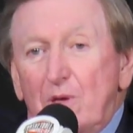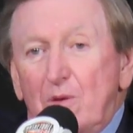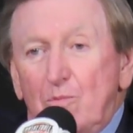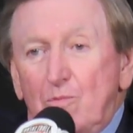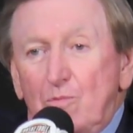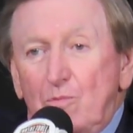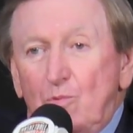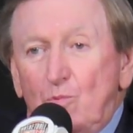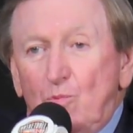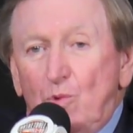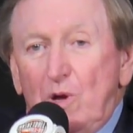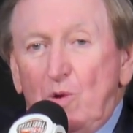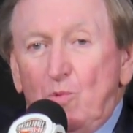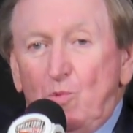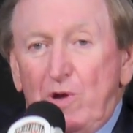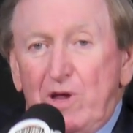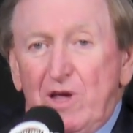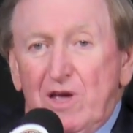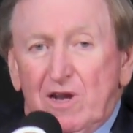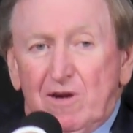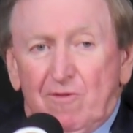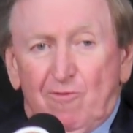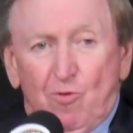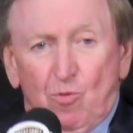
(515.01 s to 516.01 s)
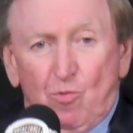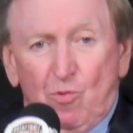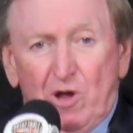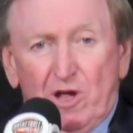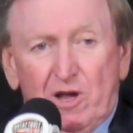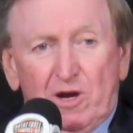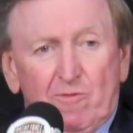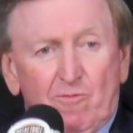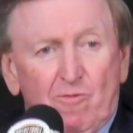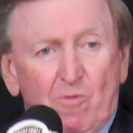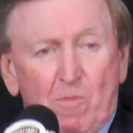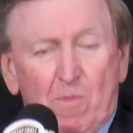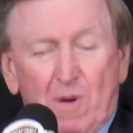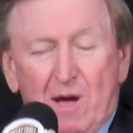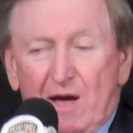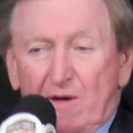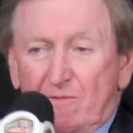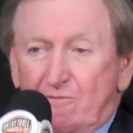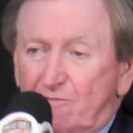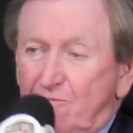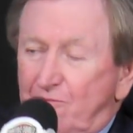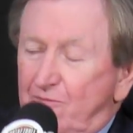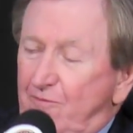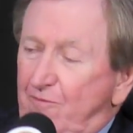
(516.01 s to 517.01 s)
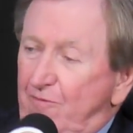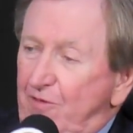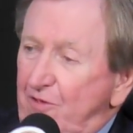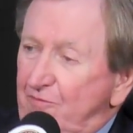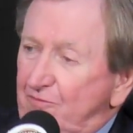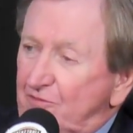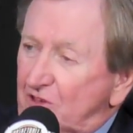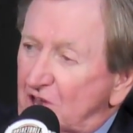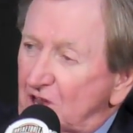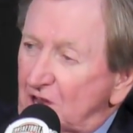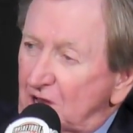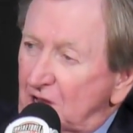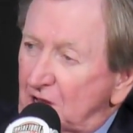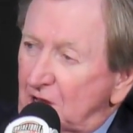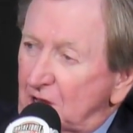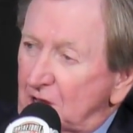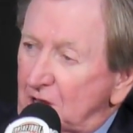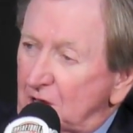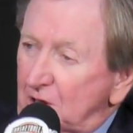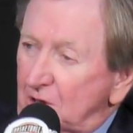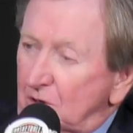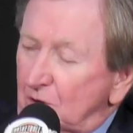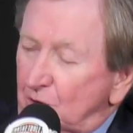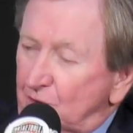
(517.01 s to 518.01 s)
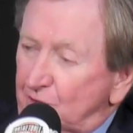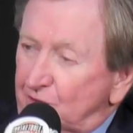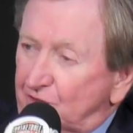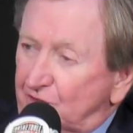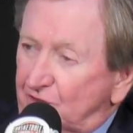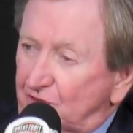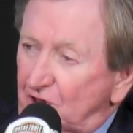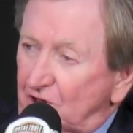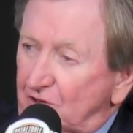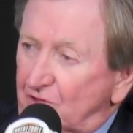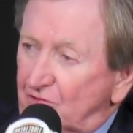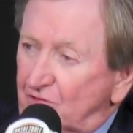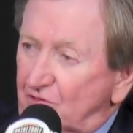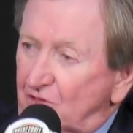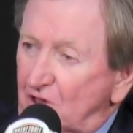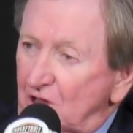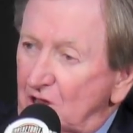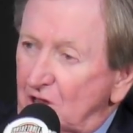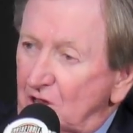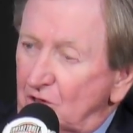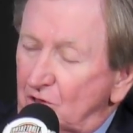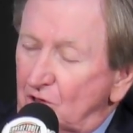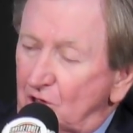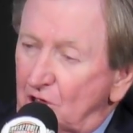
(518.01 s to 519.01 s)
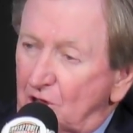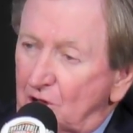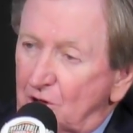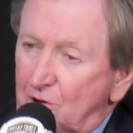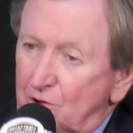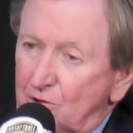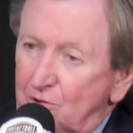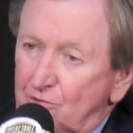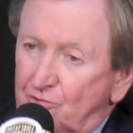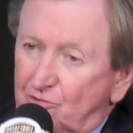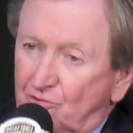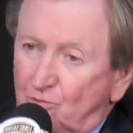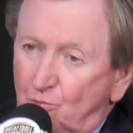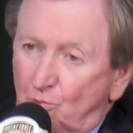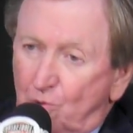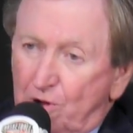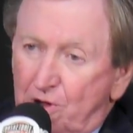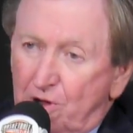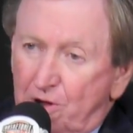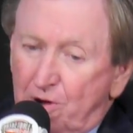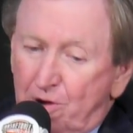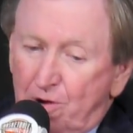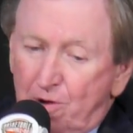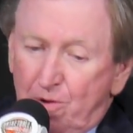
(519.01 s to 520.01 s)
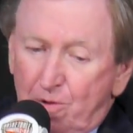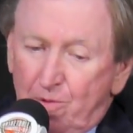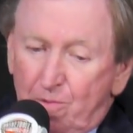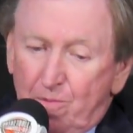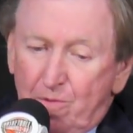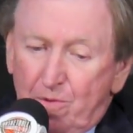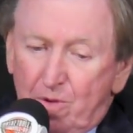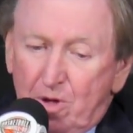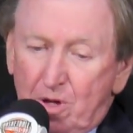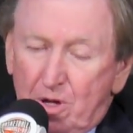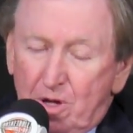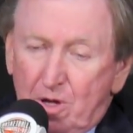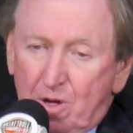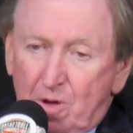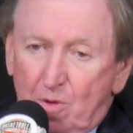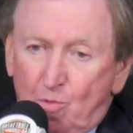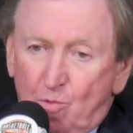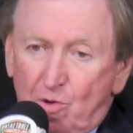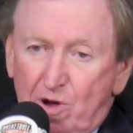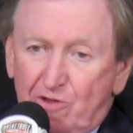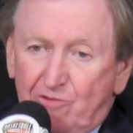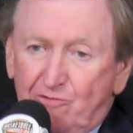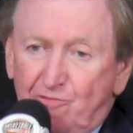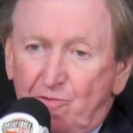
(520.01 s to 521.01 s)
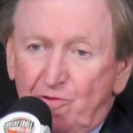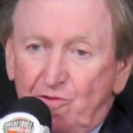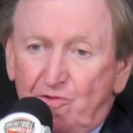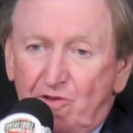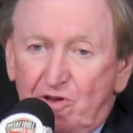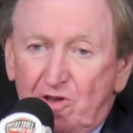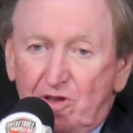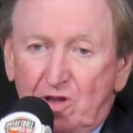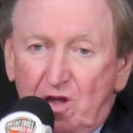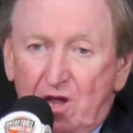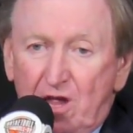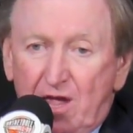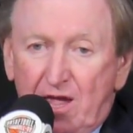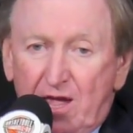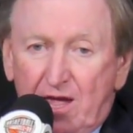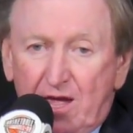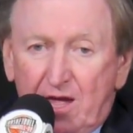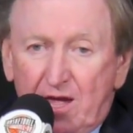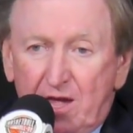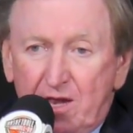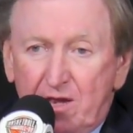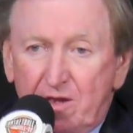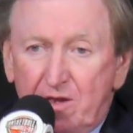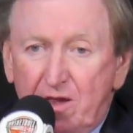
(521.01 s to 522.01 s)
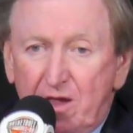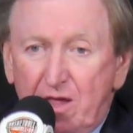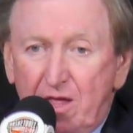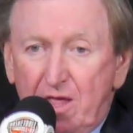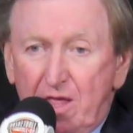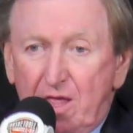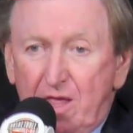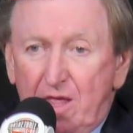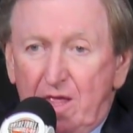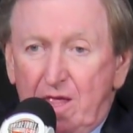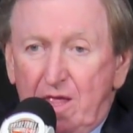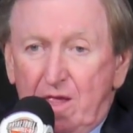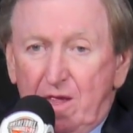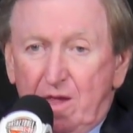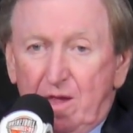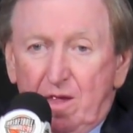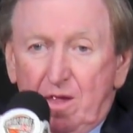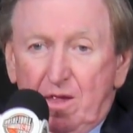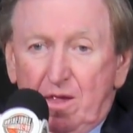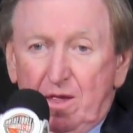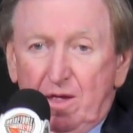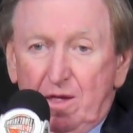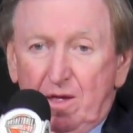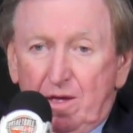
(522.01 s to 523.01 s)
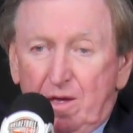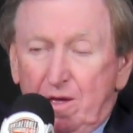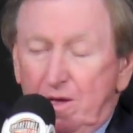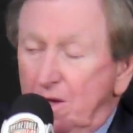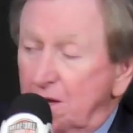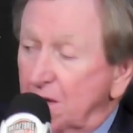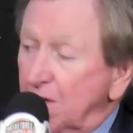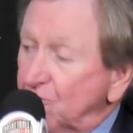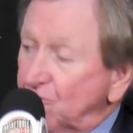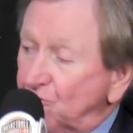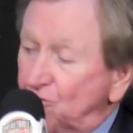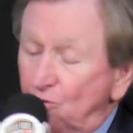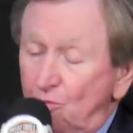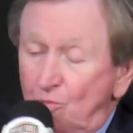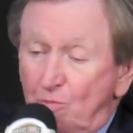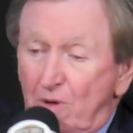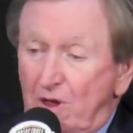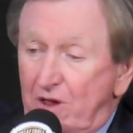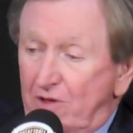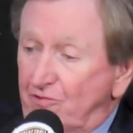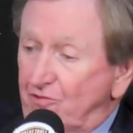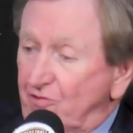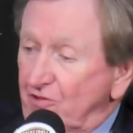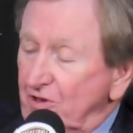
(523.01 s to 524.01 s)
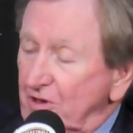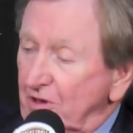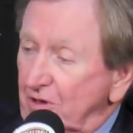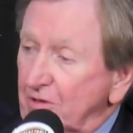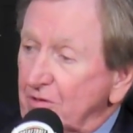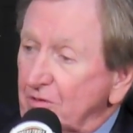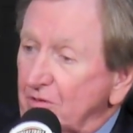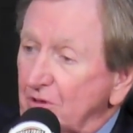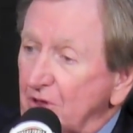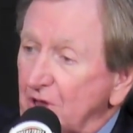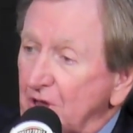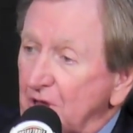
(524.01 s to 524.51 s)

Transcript: we had a run of about 15 or 16 years where West Virginia had, as you mentioned,